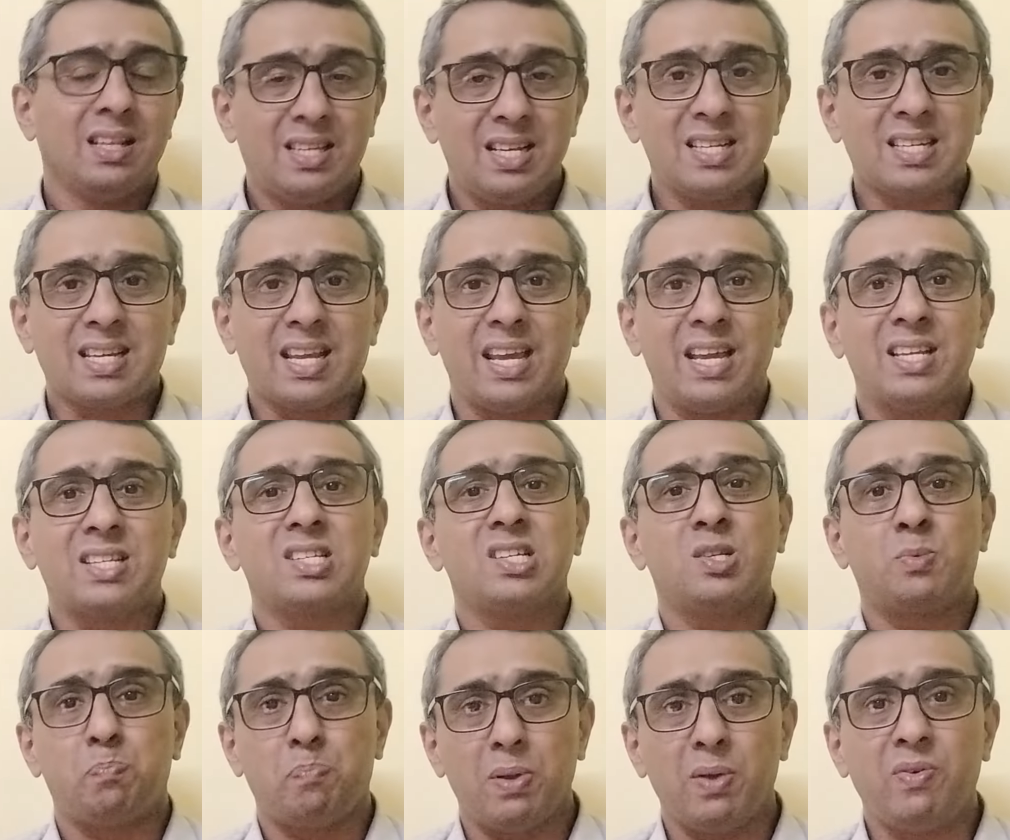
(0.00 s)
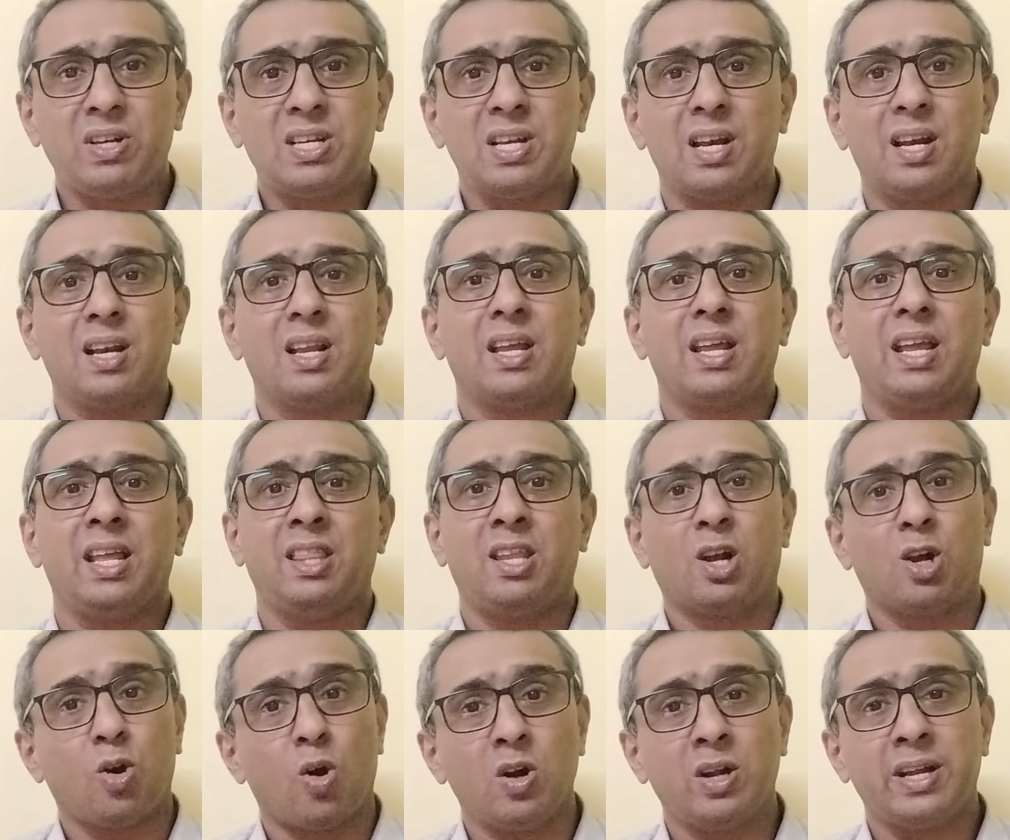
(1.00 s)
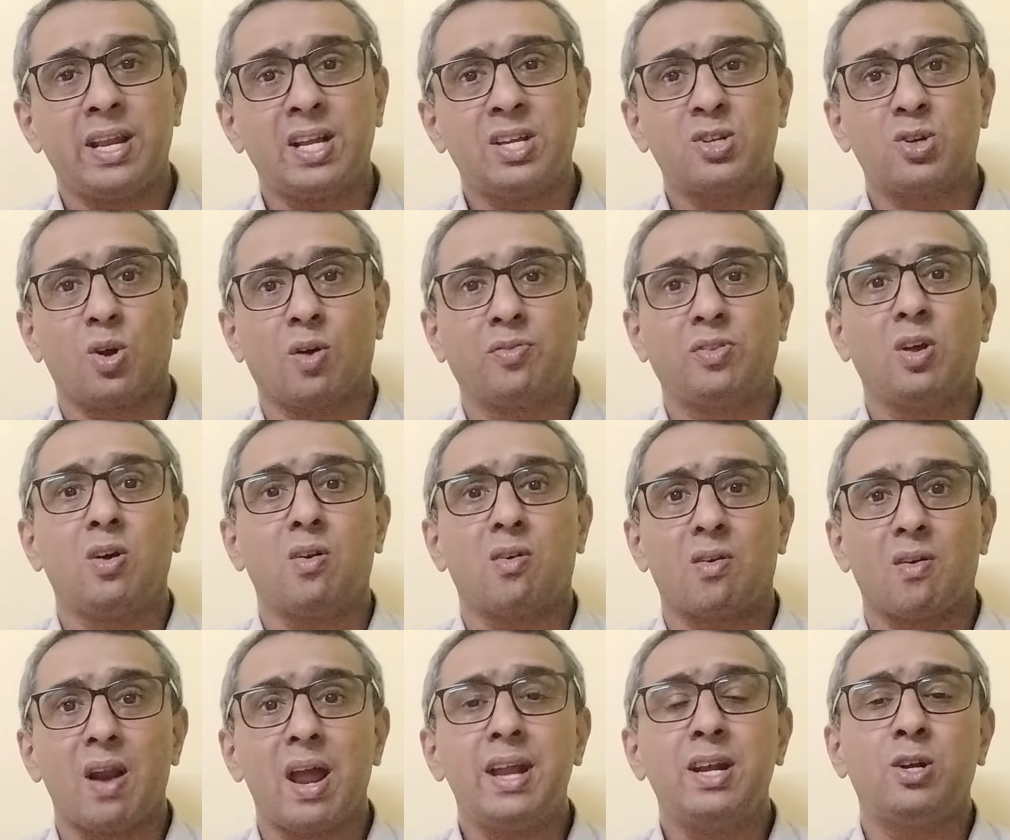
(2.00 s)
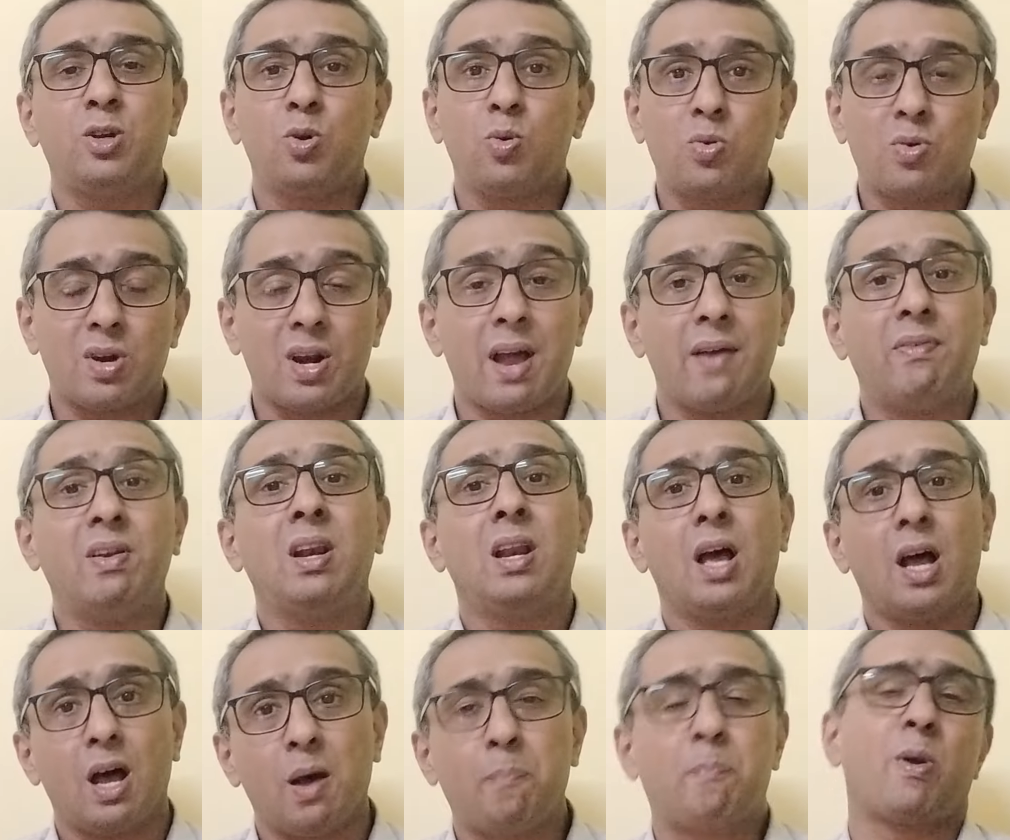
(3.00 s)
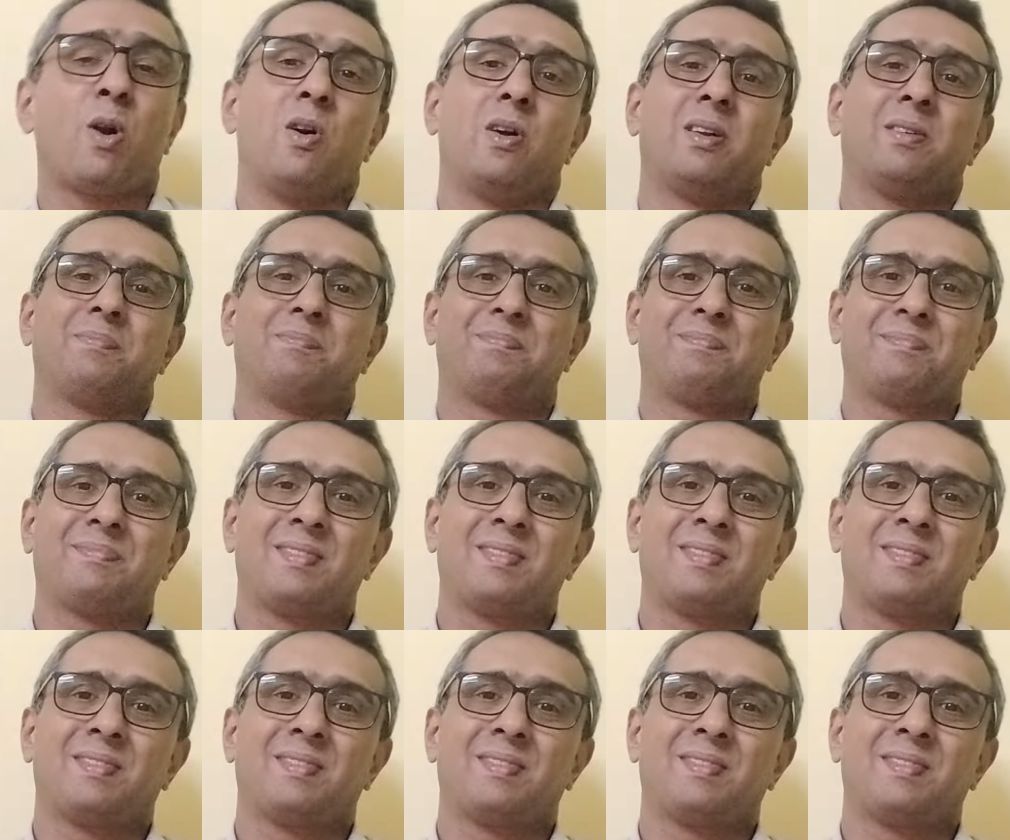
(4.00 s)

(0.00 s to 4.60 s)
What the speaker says: This case is pivotal in the context of the right to travel abroad.